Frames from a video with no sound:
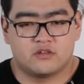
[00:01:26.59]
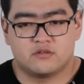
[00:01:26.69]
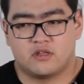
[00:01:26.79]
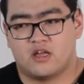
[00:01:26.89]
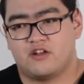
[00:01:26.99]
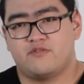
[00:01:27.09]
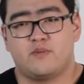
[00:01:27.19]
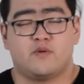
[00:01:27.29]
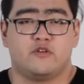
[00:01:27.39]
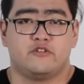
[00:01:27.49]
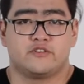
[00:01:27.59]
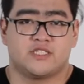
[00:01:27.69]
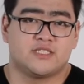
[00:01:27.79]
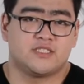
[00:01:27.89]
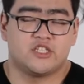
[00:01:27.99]
A lot of people use
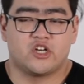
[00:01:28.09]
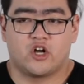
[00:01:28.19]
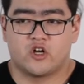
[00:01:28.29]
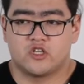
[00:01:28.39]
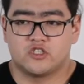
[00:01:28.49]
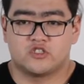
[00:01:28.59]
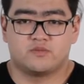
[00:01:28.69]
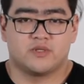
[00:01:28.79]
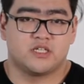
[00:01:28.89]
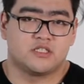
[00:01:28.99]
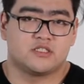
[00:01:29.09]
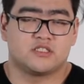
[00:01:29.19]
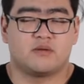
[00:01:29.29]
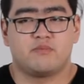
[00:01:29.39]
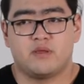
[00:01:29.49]
SD cards, but
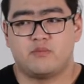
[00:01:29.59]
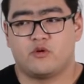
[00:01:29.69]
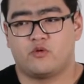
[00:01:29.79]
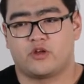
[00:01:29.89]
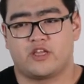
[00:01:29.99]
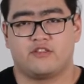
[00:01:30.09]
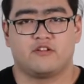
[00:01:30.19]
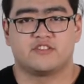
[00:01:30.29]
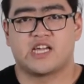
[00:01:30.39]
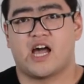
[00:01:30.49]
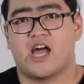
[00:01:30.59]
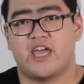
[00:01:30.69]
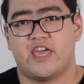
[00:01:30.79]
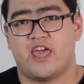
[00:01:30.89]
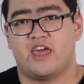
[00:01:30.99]
some people get those
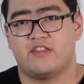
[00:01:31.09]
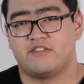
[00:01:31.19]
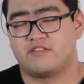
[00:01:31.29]
high-end